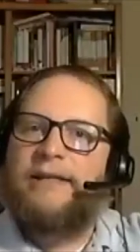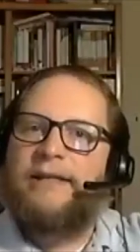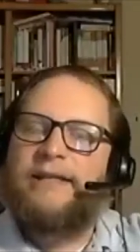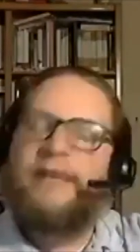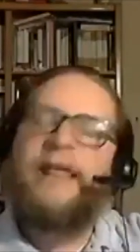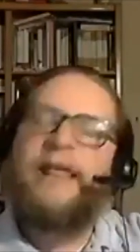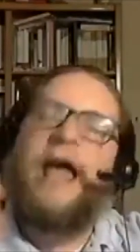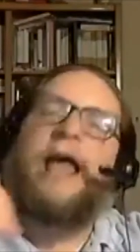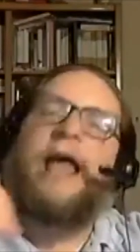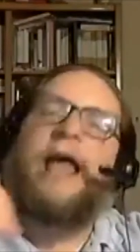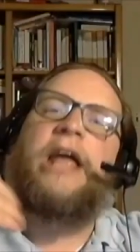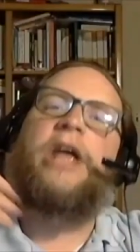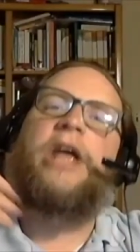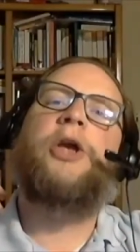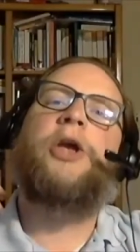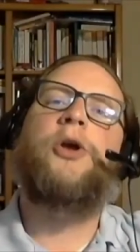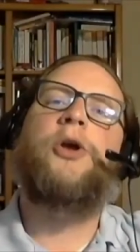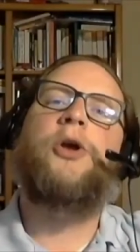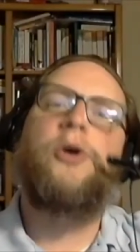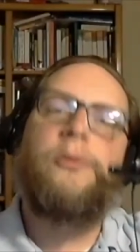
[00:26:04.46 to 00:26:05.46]
that
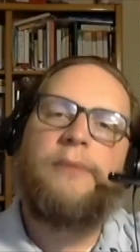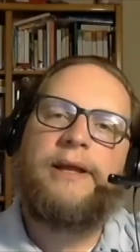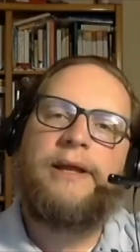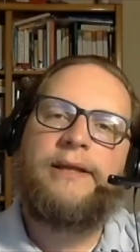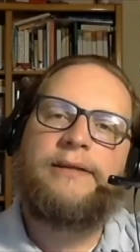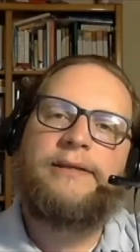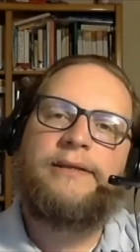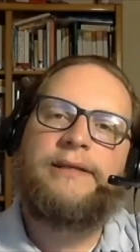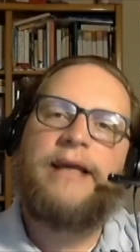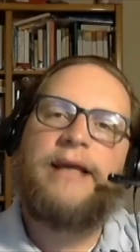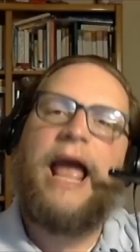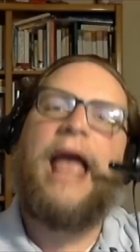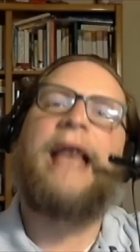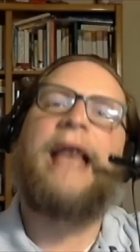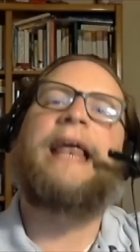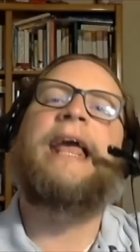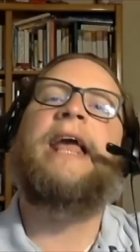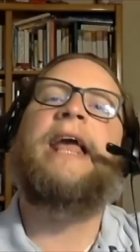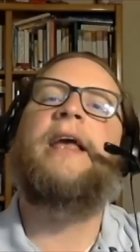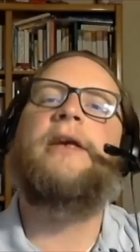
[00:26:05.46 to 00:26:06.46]
humans and
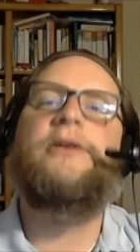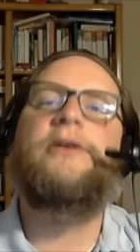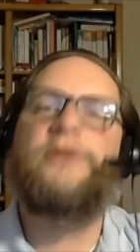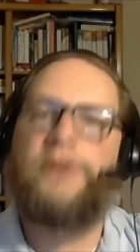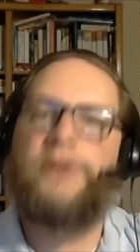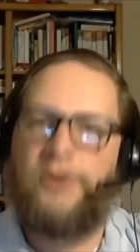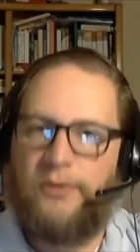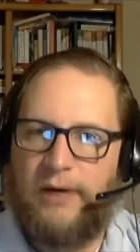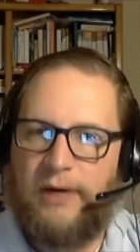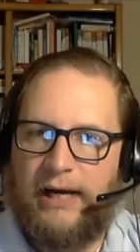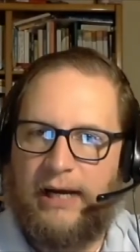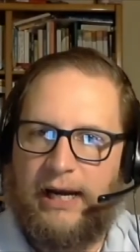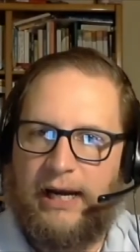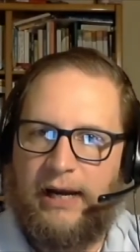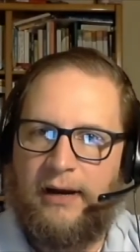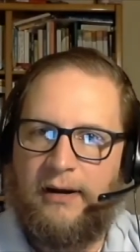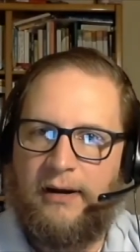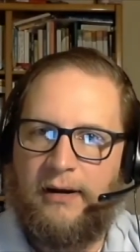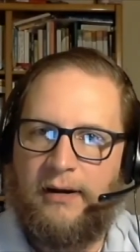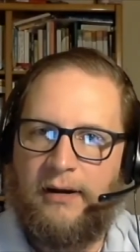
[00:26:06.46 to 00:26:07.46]

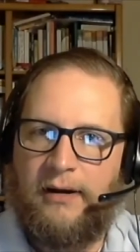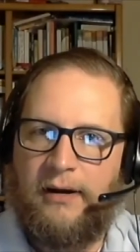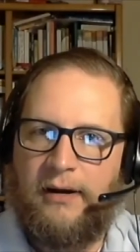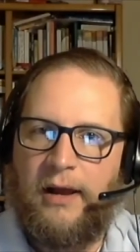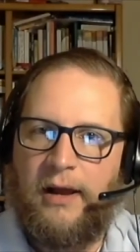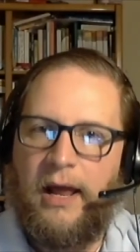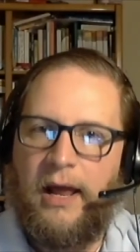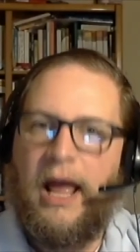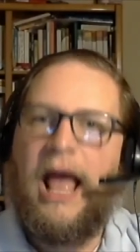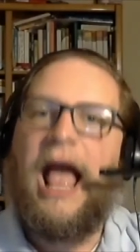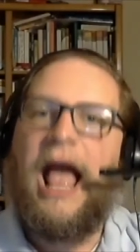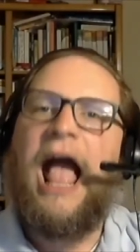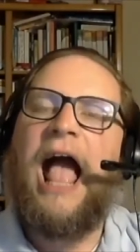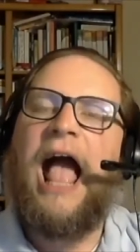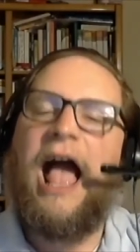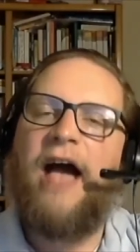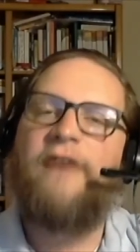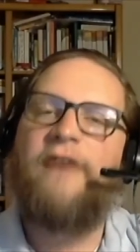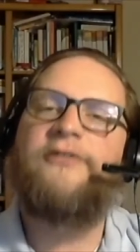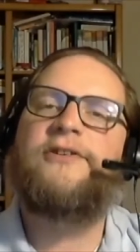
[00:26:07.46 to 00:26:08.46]
history
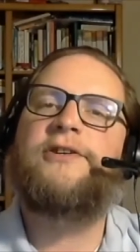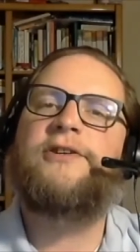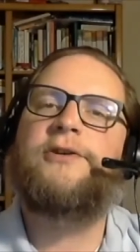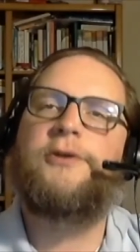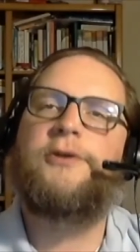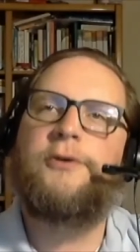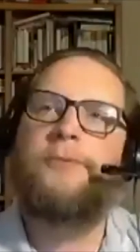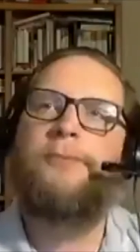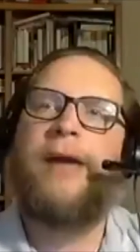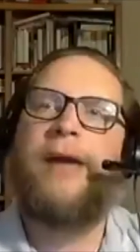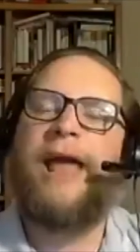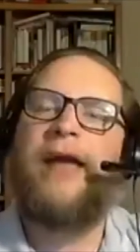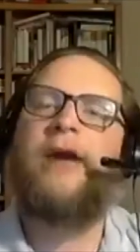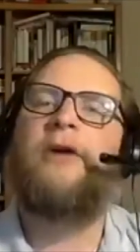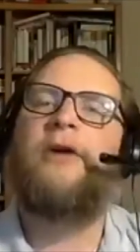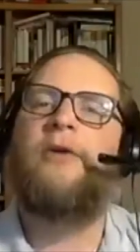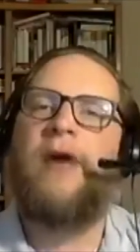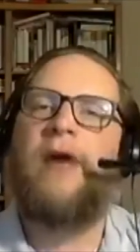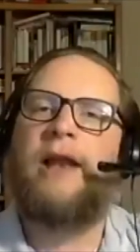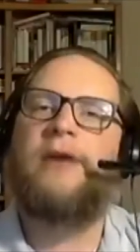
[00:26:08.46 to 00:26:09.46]
have to pay
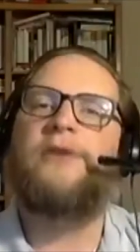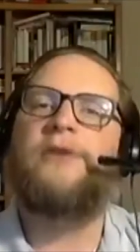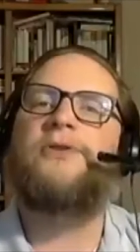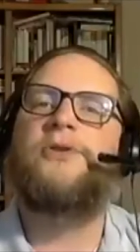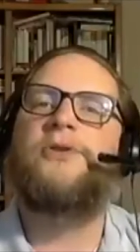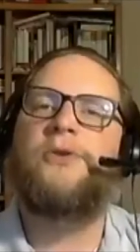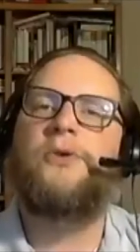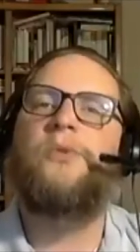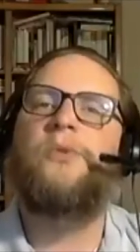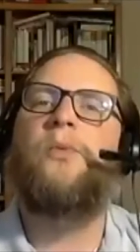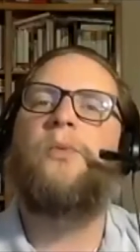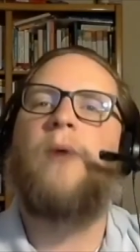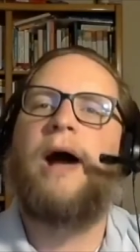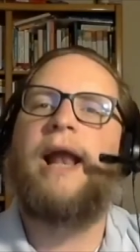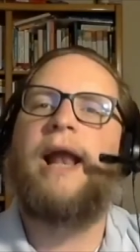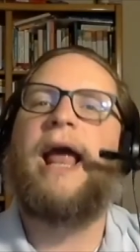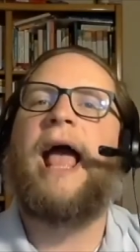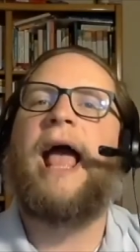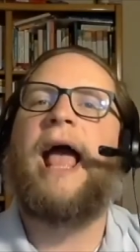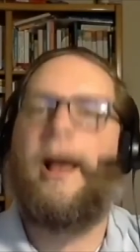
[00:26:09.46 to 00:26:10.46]
credit to what
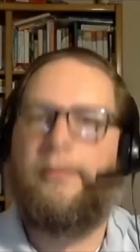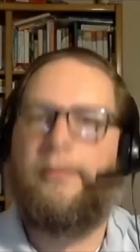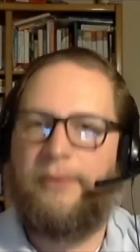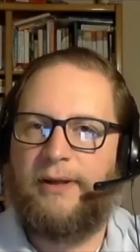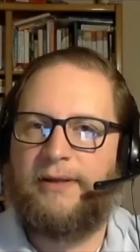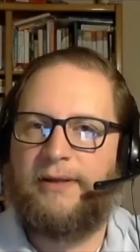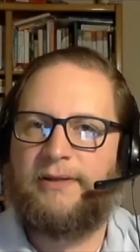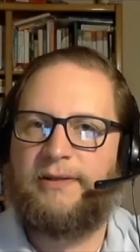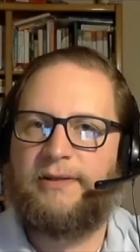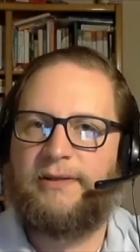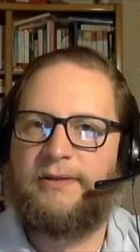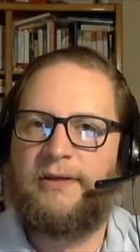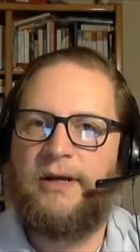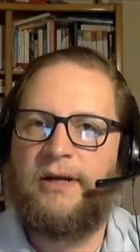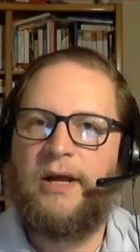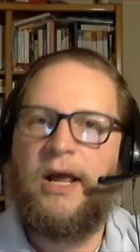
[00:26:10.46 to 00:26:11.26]
happens.